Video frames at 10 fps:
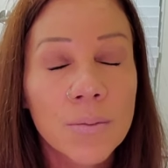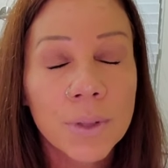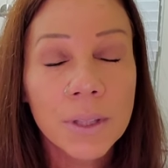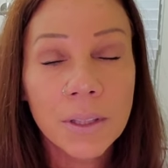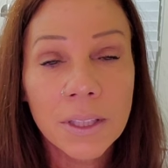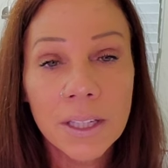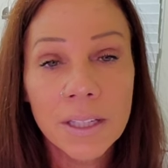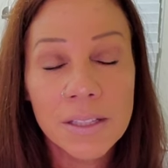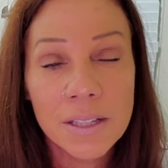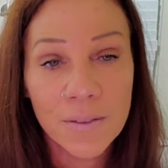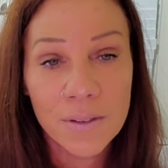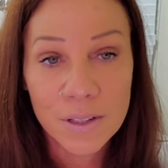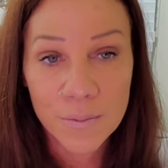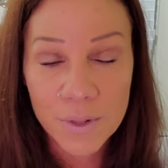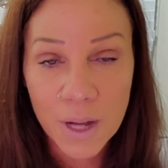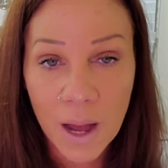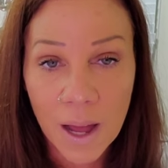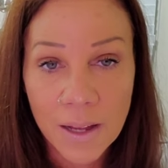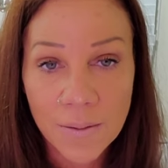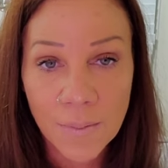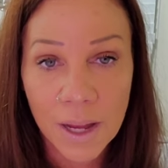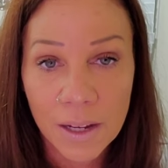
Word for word: please give it some time